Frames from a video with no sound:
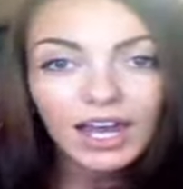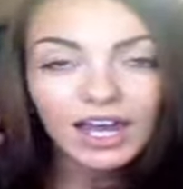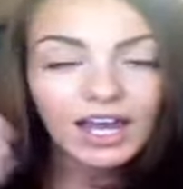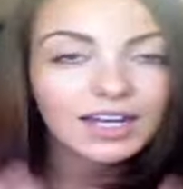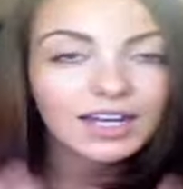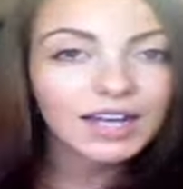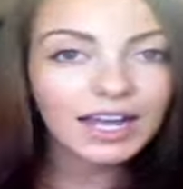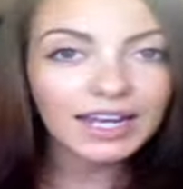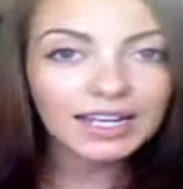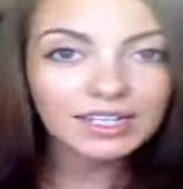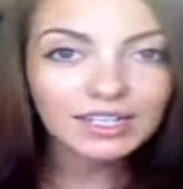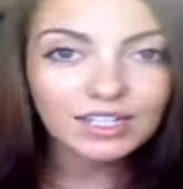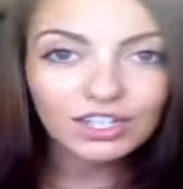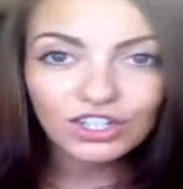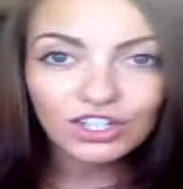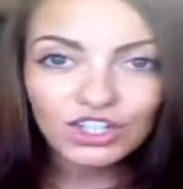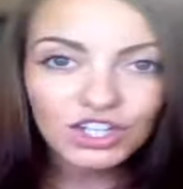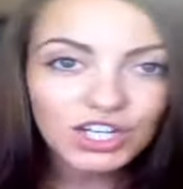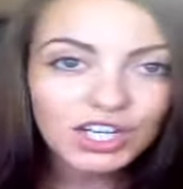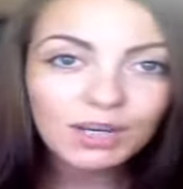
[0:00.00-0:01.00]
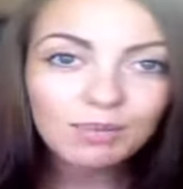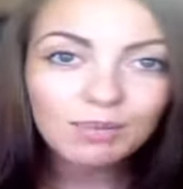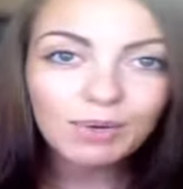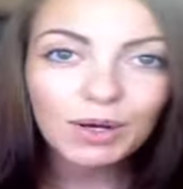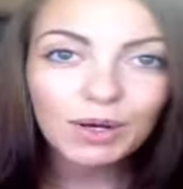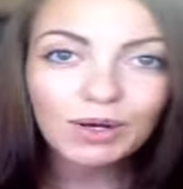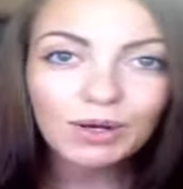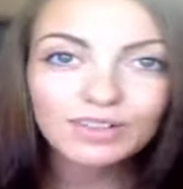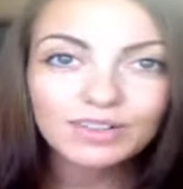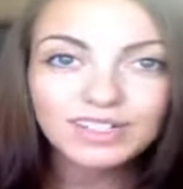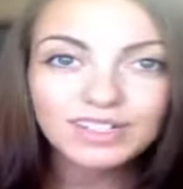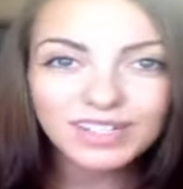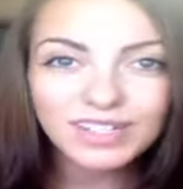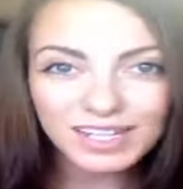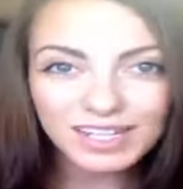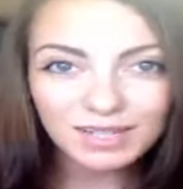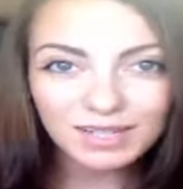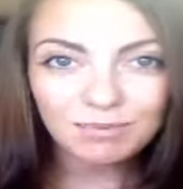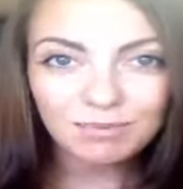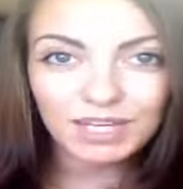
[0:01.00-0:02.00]
a nice cheekbone
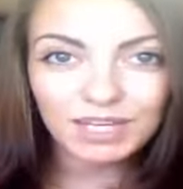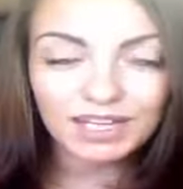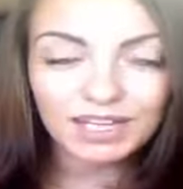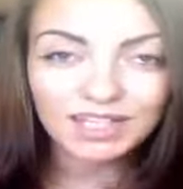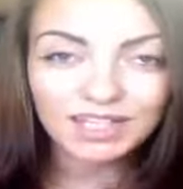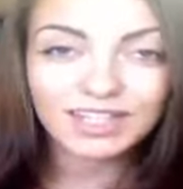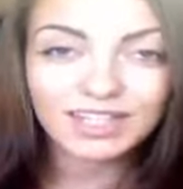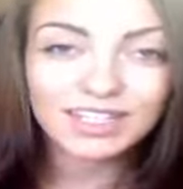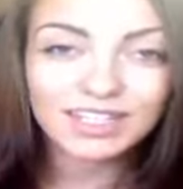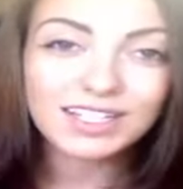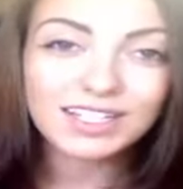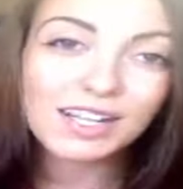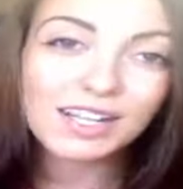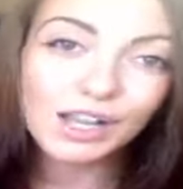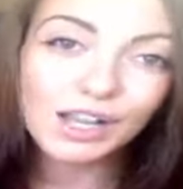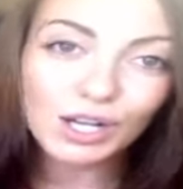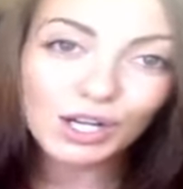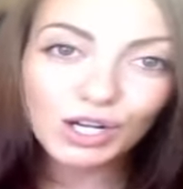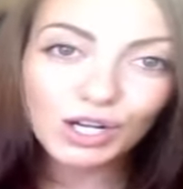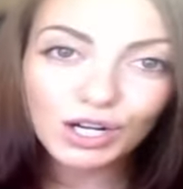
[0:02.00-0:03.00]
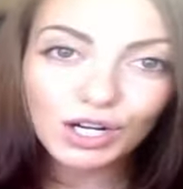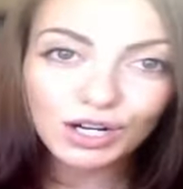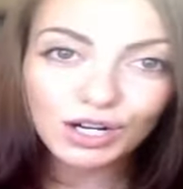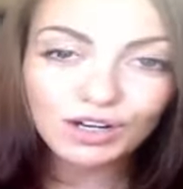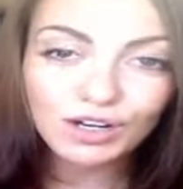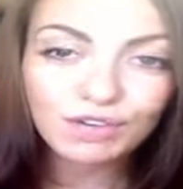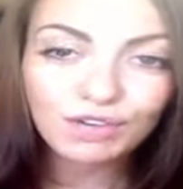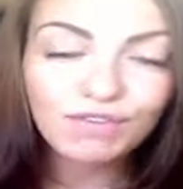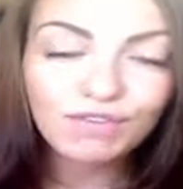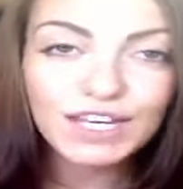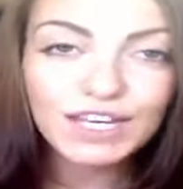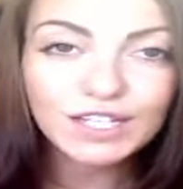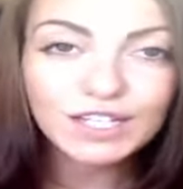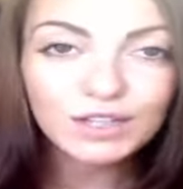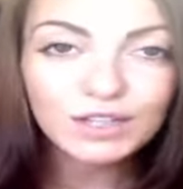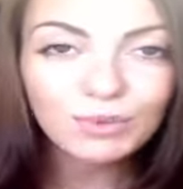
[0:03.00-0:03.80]
doesn't mean that that's going to look good on your face.